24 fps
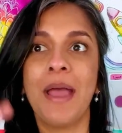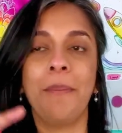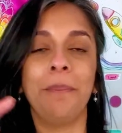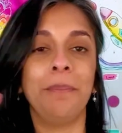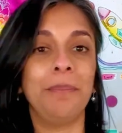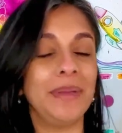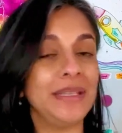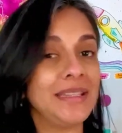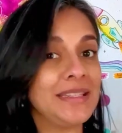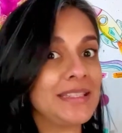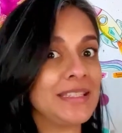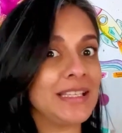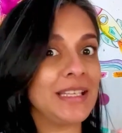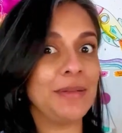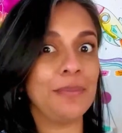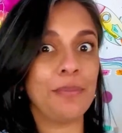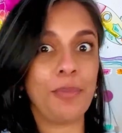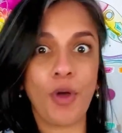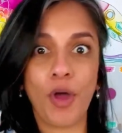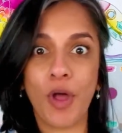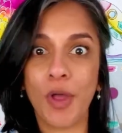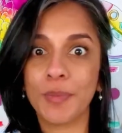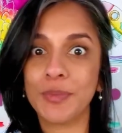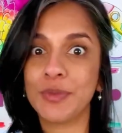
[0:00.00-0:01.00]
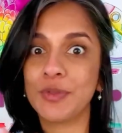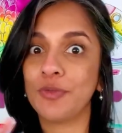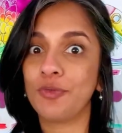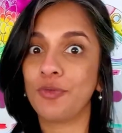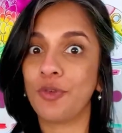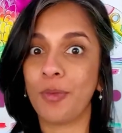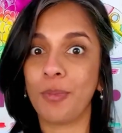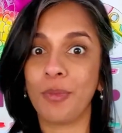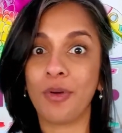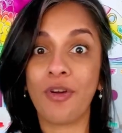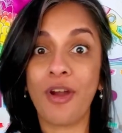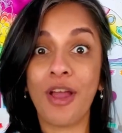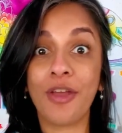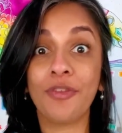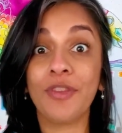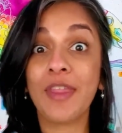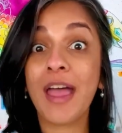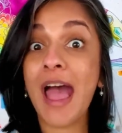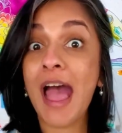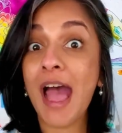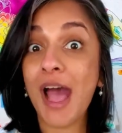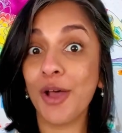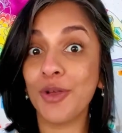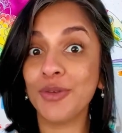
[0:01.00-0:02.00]
bits and bobs from around the
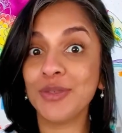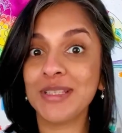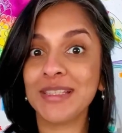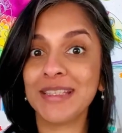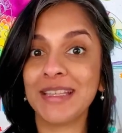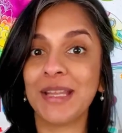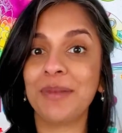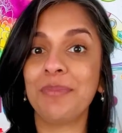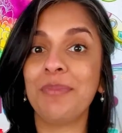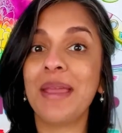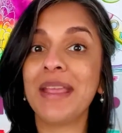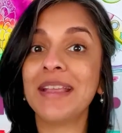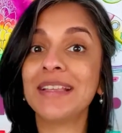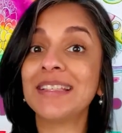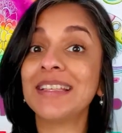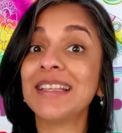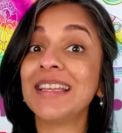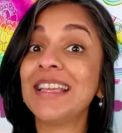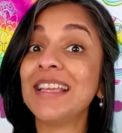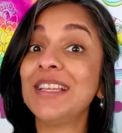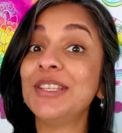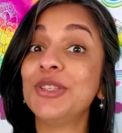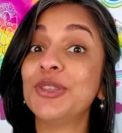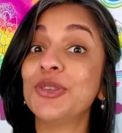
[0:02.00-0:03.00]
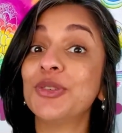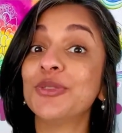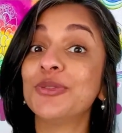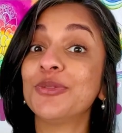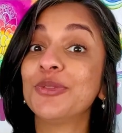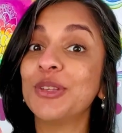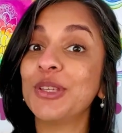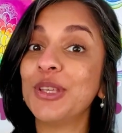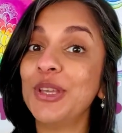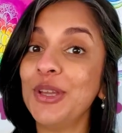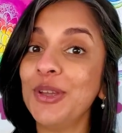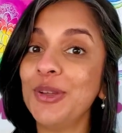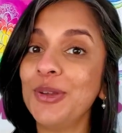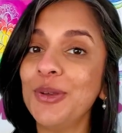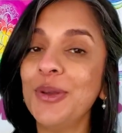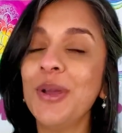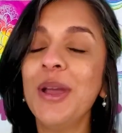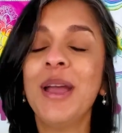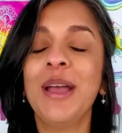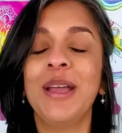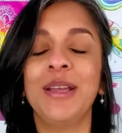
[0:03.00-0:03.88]
house that makes it easier for you